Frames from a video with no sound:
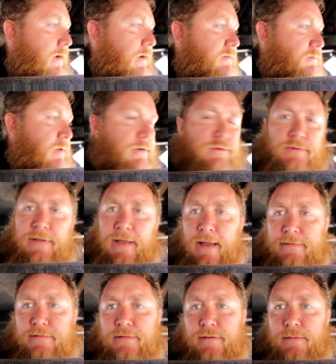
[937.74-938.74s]
some electrical
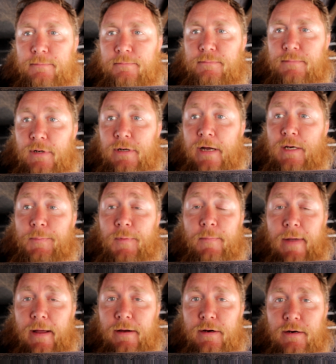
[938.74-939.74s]
tests, hook
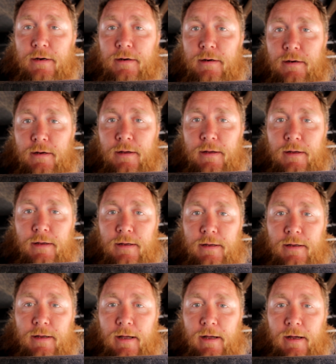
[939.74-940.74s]
up your
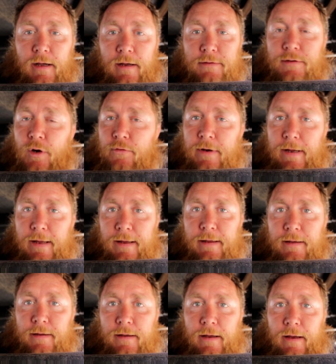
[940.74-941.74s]
tow
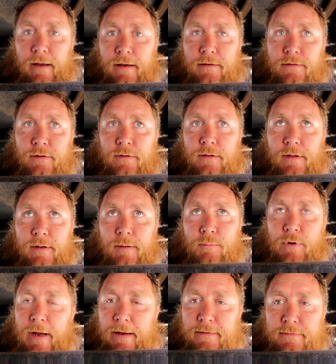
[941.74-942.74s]
rig and do the
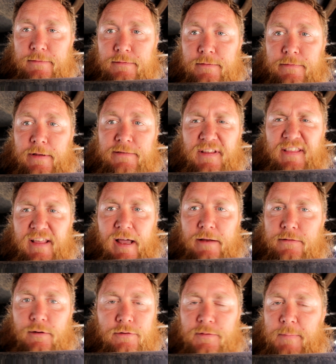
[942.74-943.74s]
brakes, things like
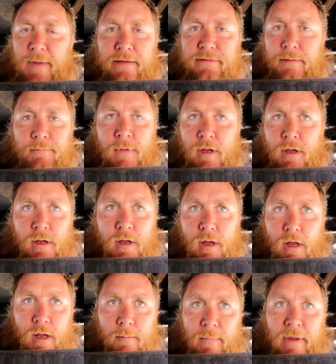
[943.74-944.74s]
that. So it just makes it
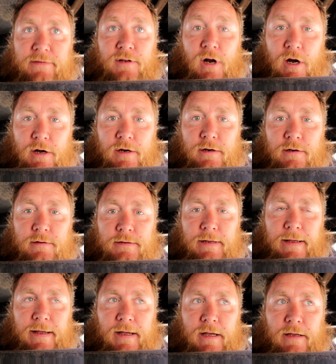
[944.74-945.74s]
makes it harder,
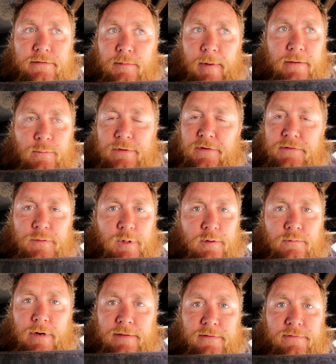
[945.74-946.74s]
so might as well just do
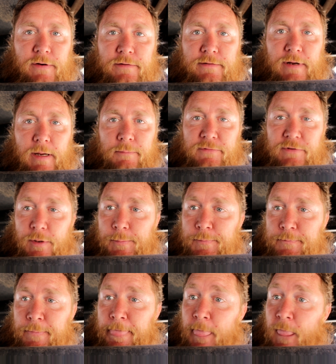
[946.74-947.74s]
it right the first time. So, all
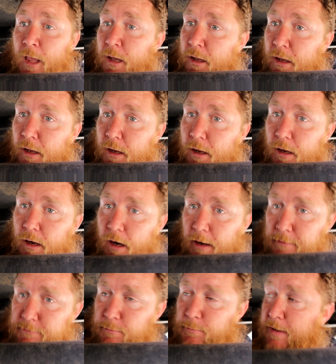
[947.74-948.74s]
right, so